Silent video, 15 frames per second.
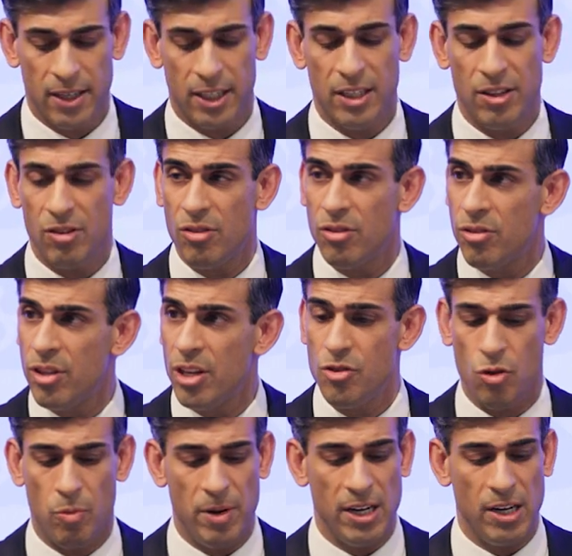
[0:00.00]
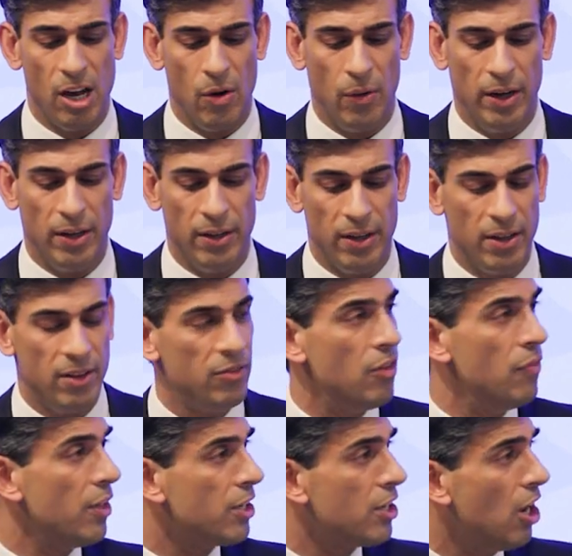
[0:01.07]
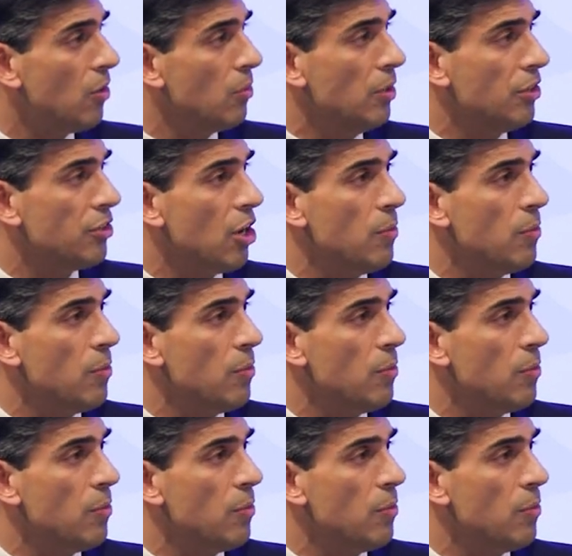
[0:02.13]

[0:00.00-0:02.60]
considerably lower than the current